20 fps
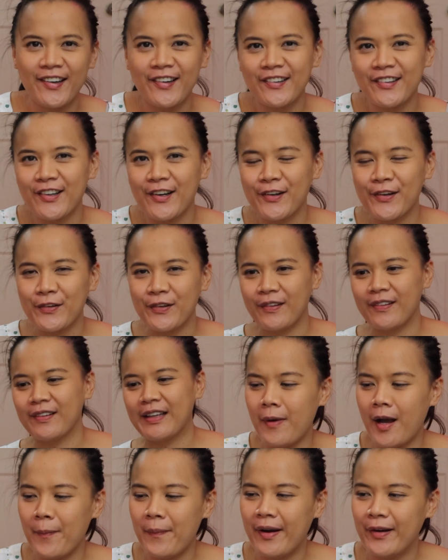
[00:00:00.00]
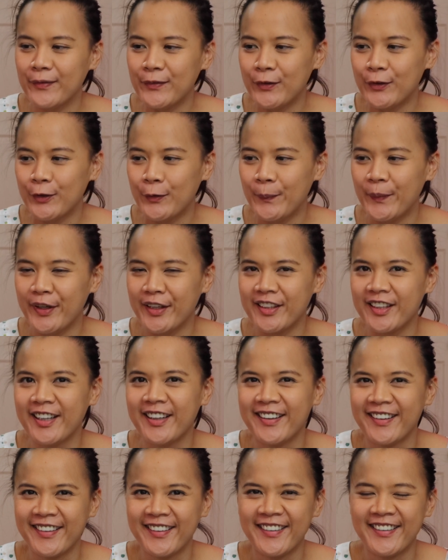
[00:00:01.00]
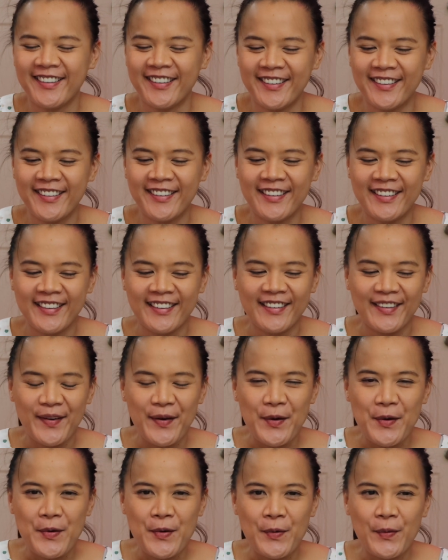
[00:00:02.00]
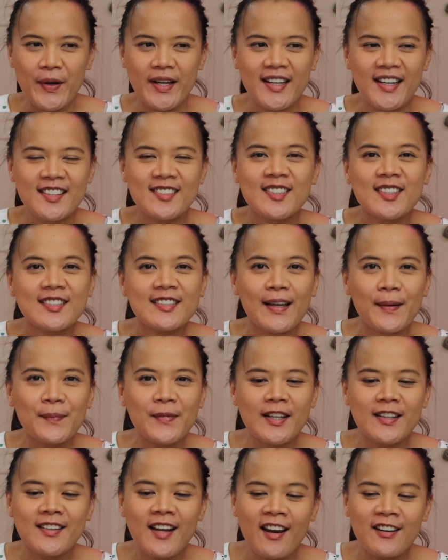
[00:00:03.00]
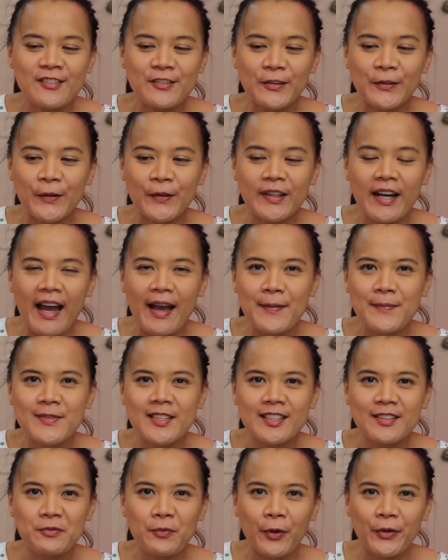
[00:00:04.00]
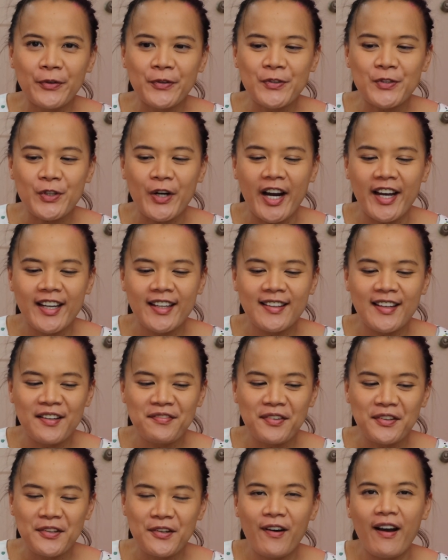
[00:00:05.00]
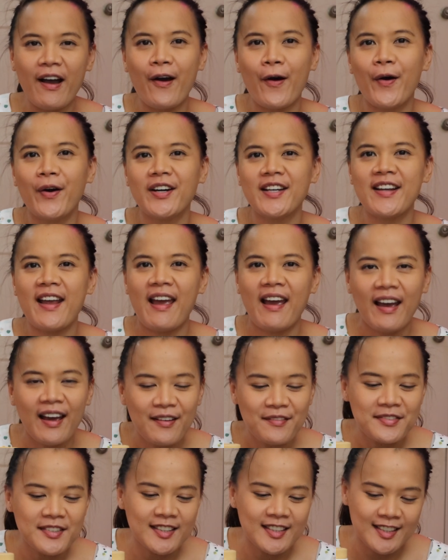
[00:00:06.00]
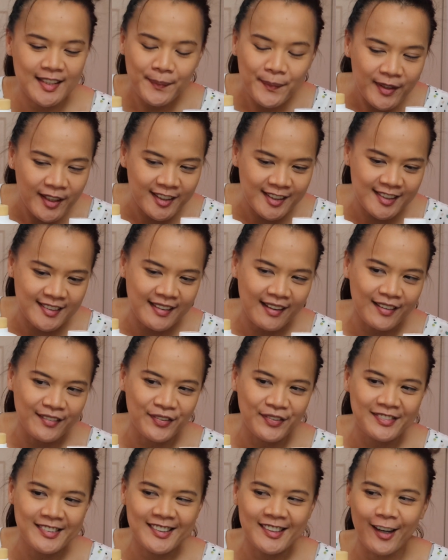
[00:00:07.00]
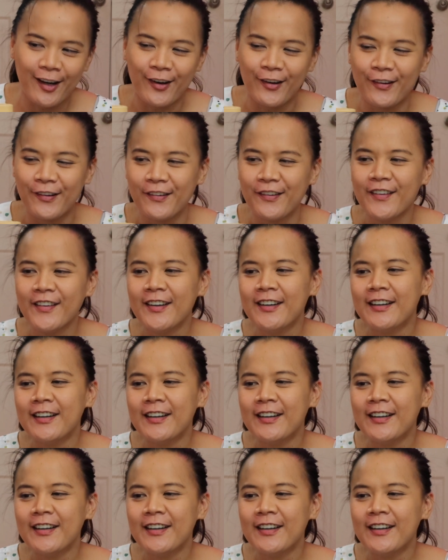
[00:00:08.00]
don't know about you, but when I see something that's good, I just want to try it even though I already have similar stuff. So